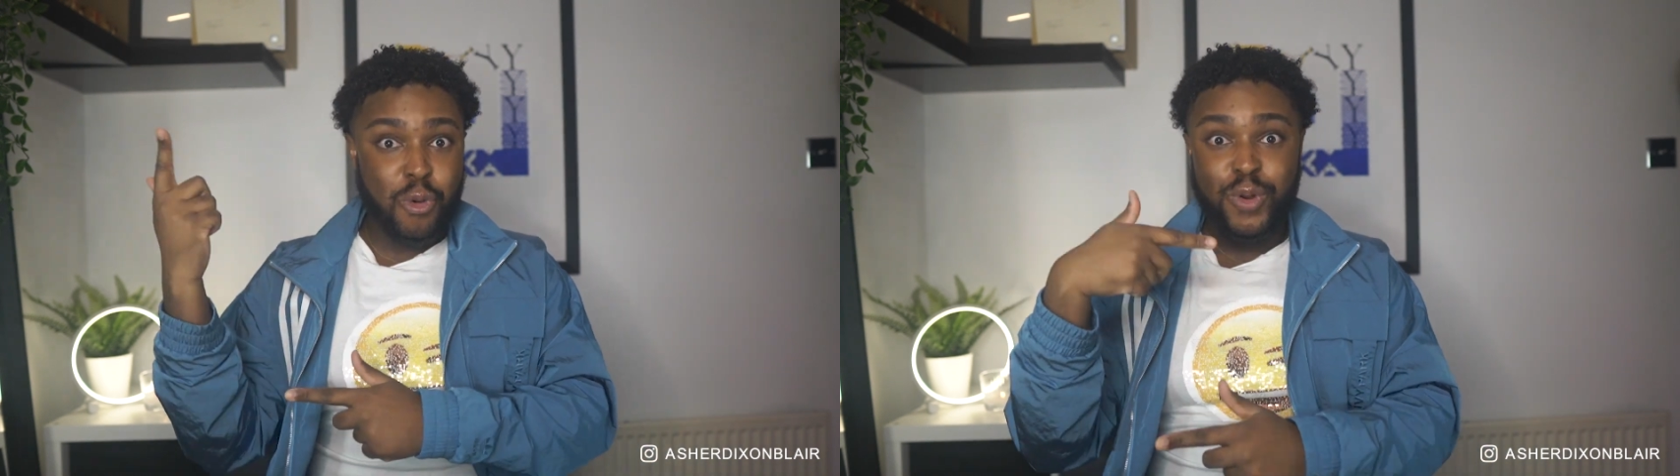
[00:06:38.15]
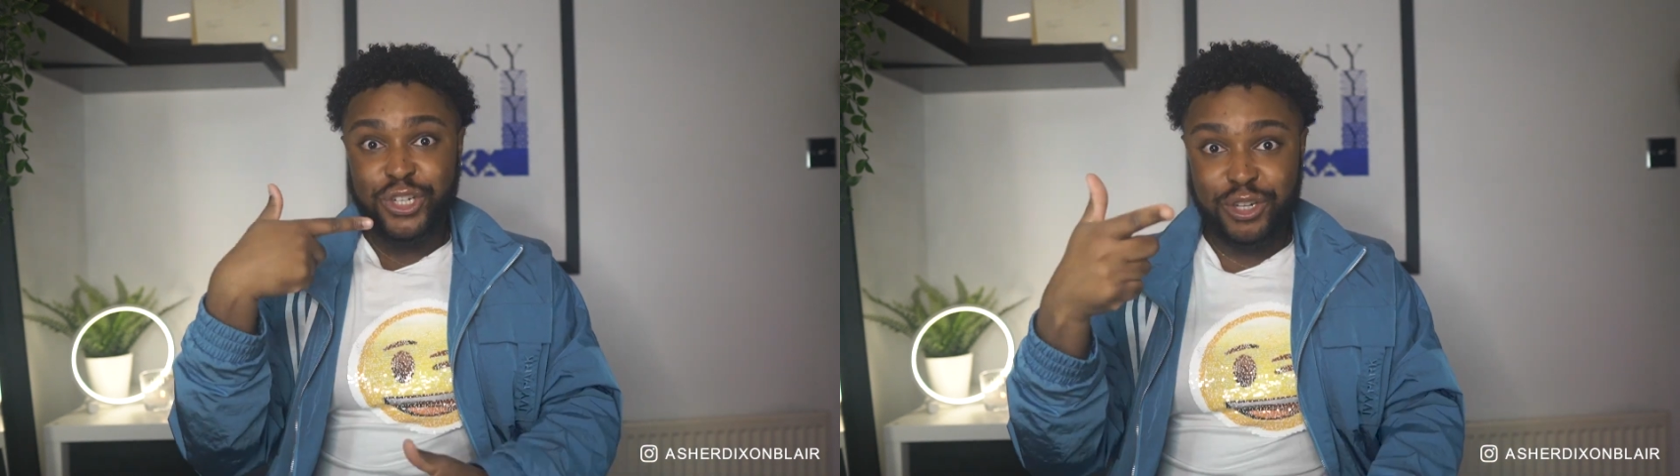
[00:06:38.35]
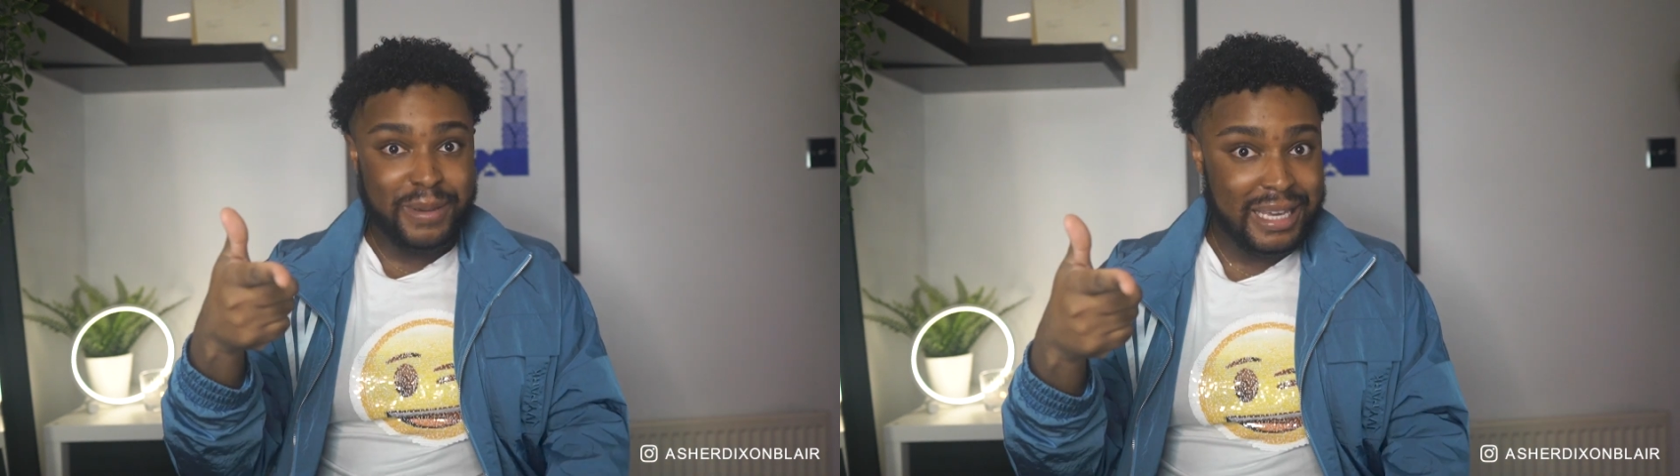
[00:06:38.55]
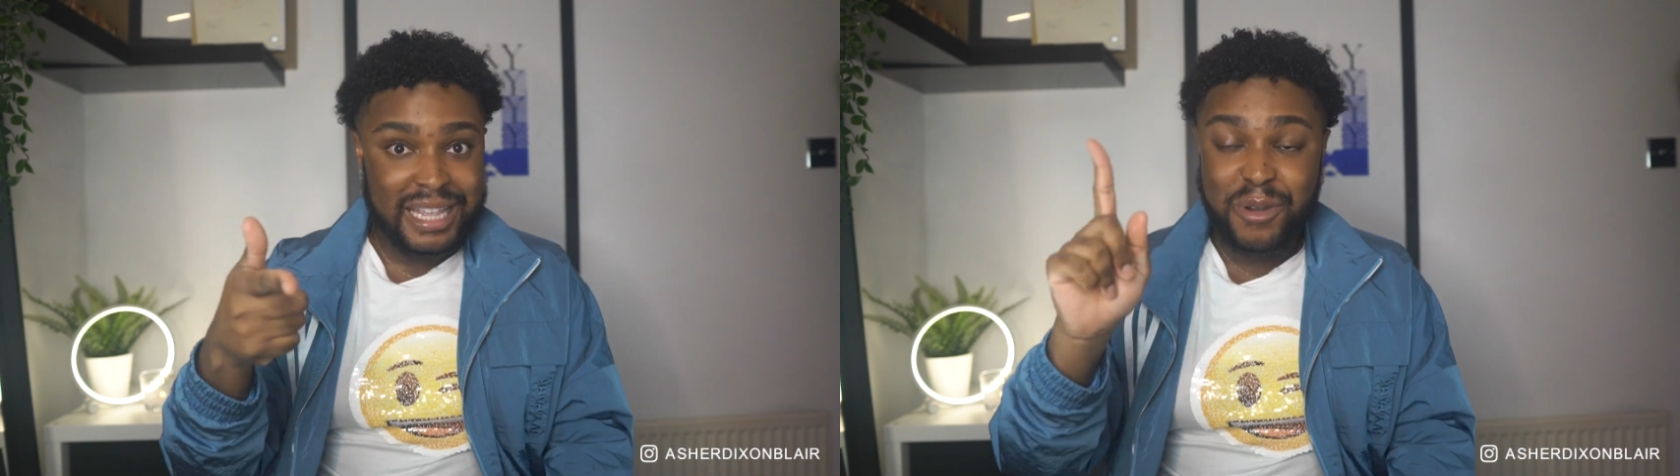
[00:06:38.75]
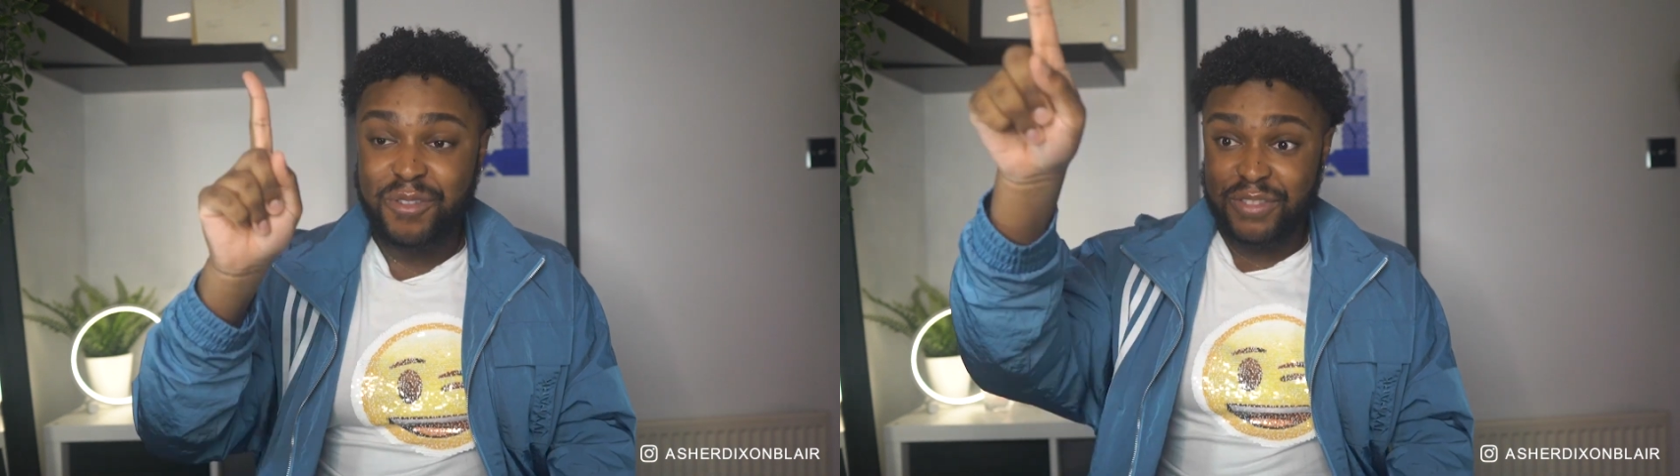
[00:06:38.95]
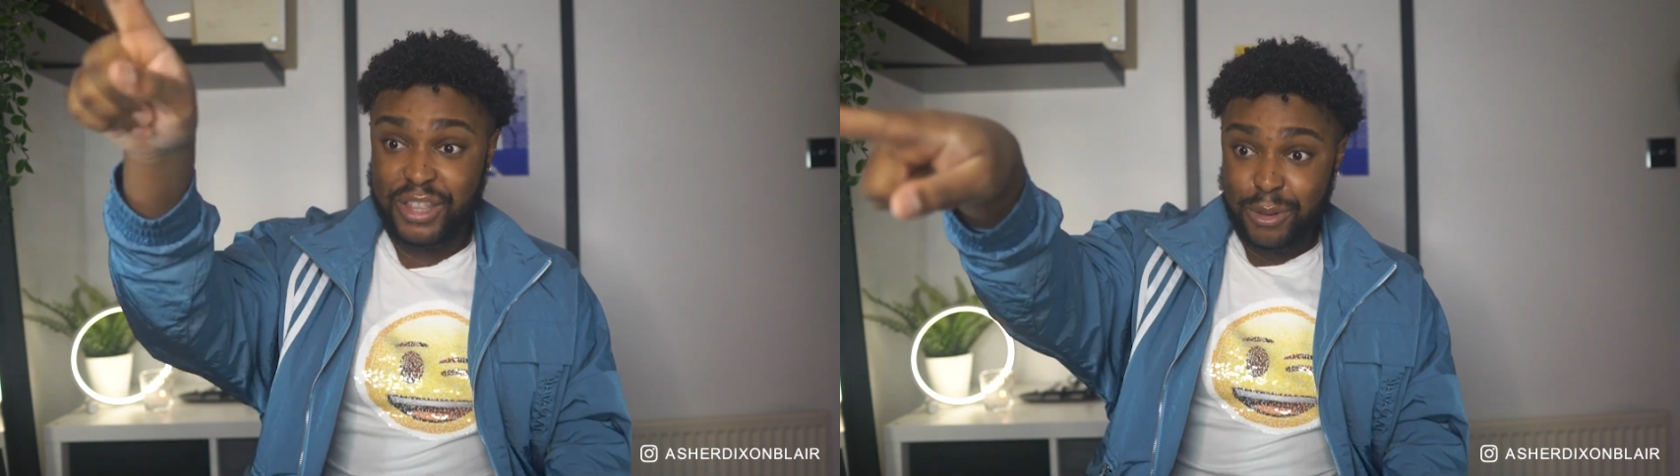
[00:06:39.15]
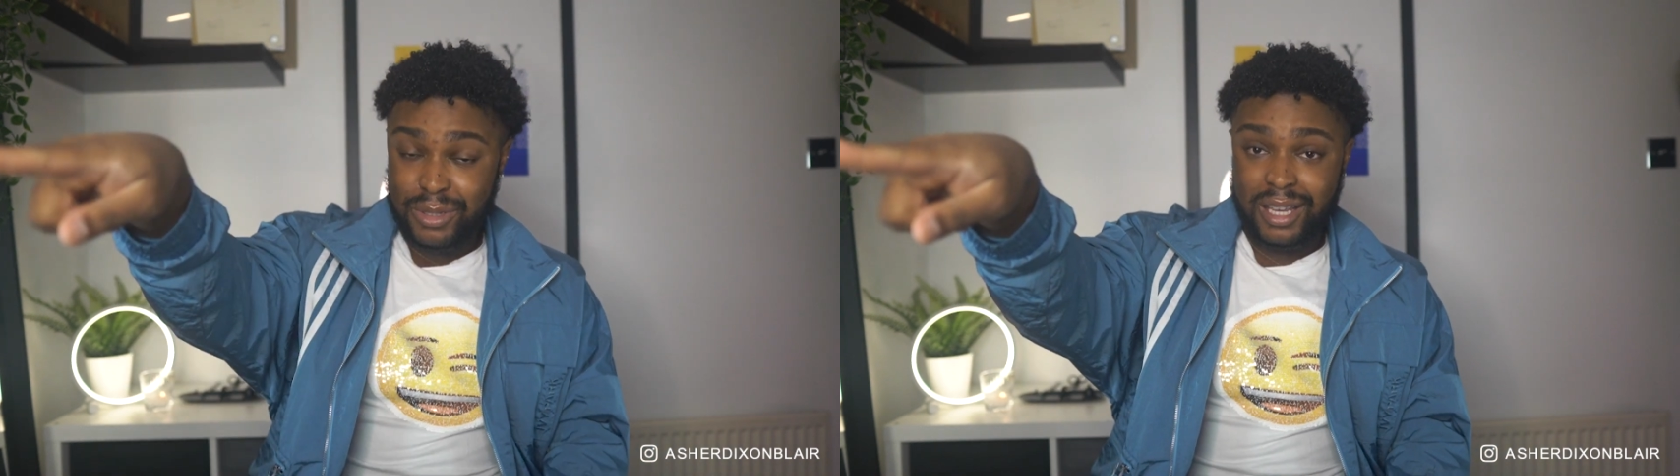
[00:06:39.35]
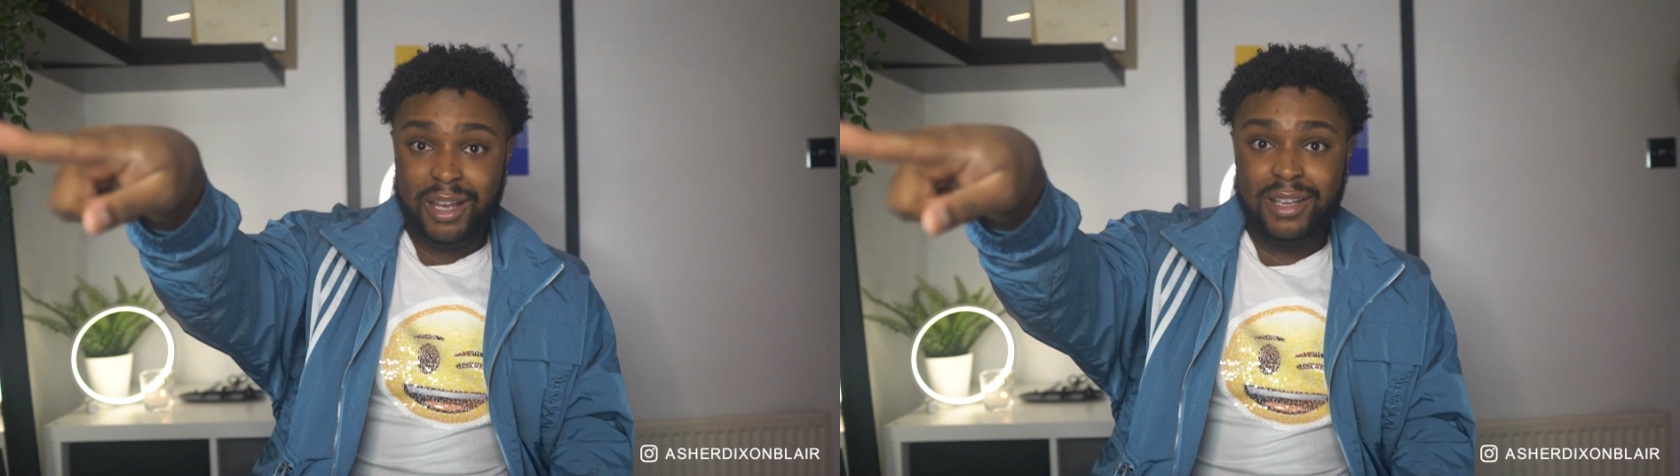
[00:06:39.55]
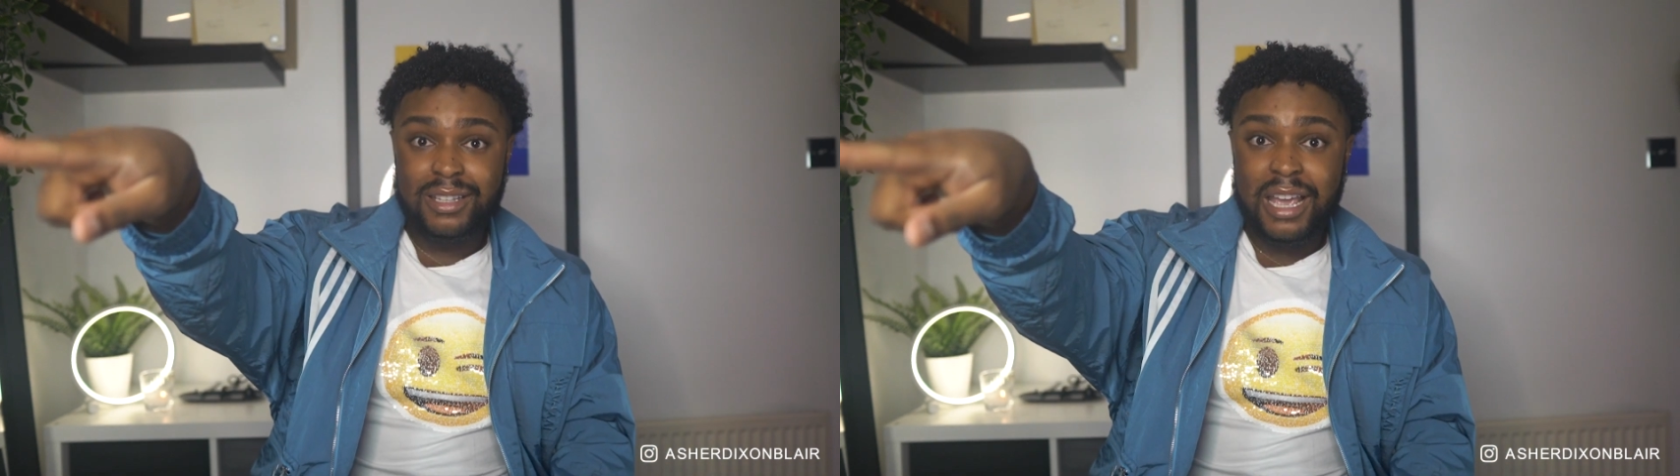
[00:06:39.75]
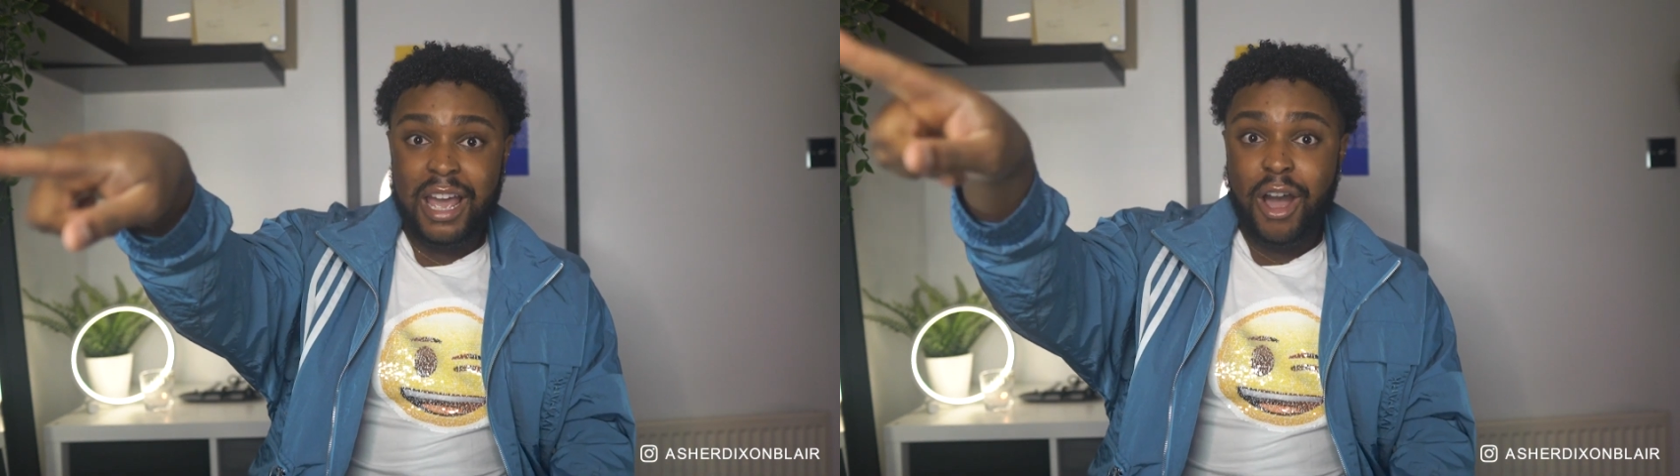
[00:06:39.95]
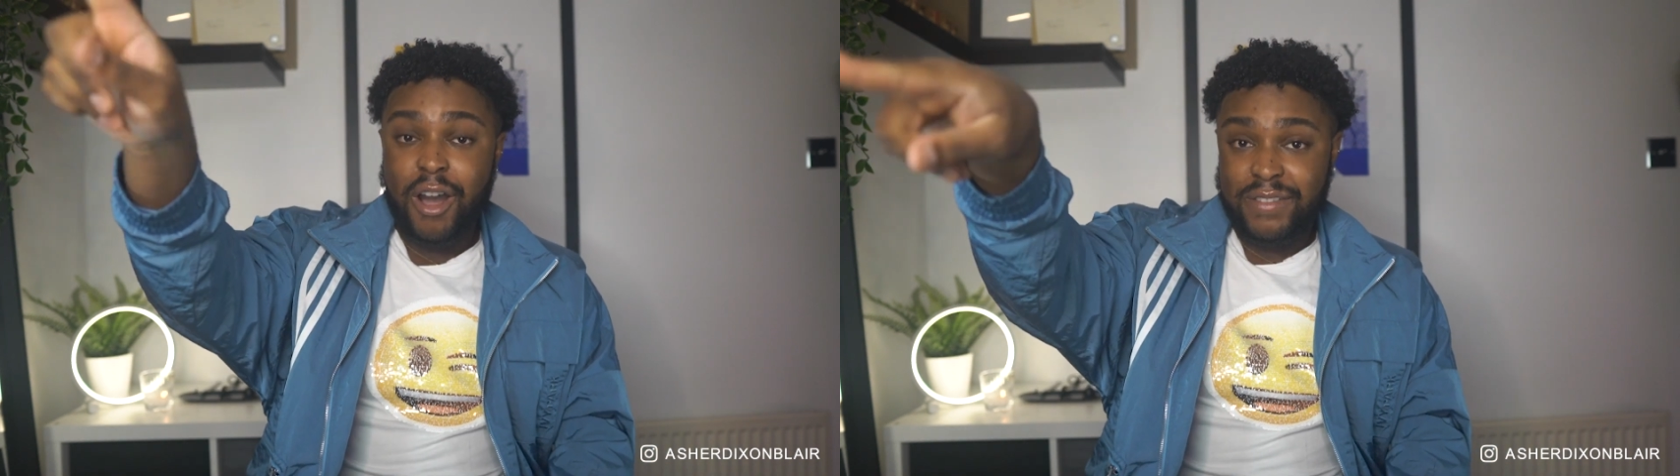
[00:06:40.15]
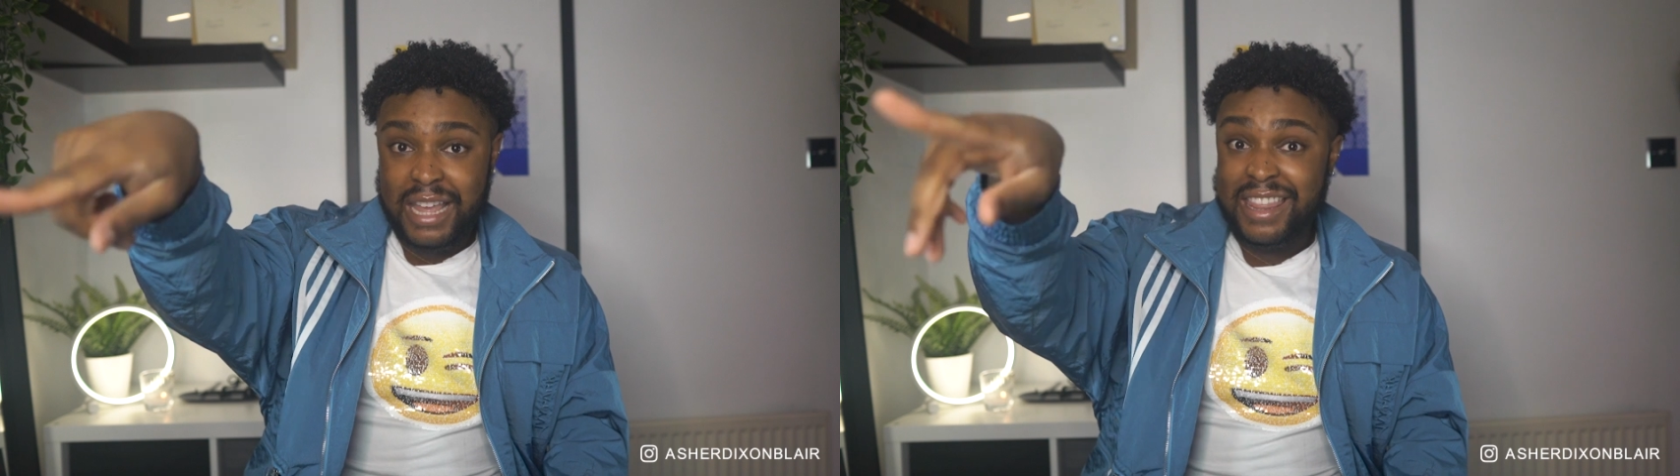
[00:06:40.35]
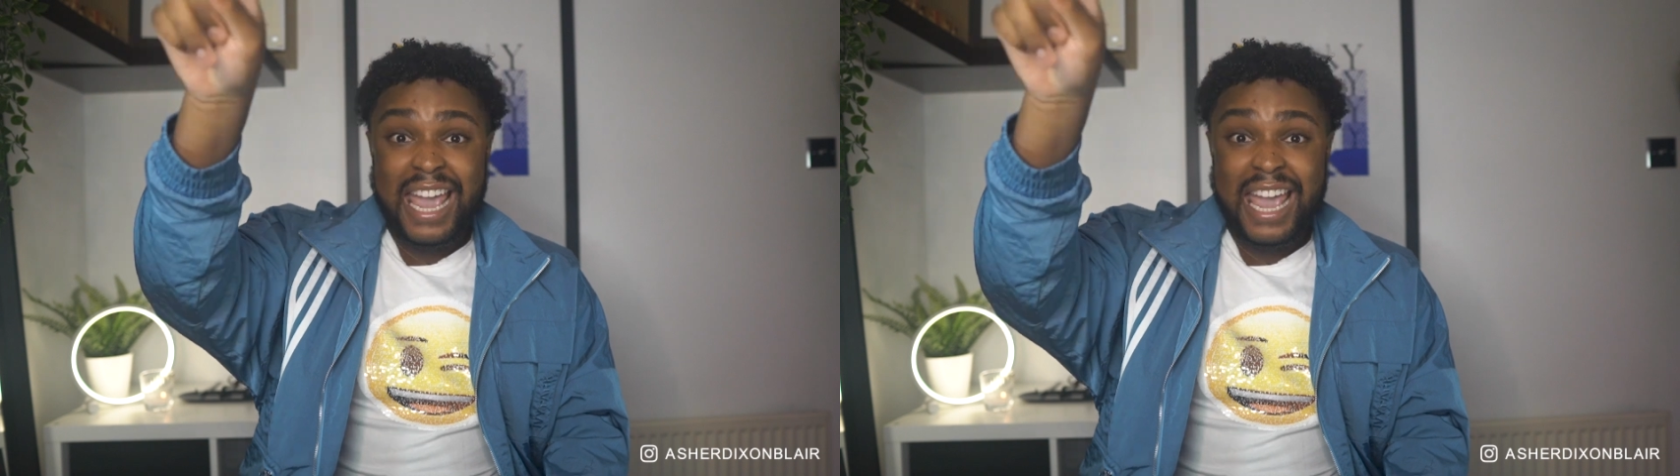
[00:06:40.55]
We should be in there with those girls over there.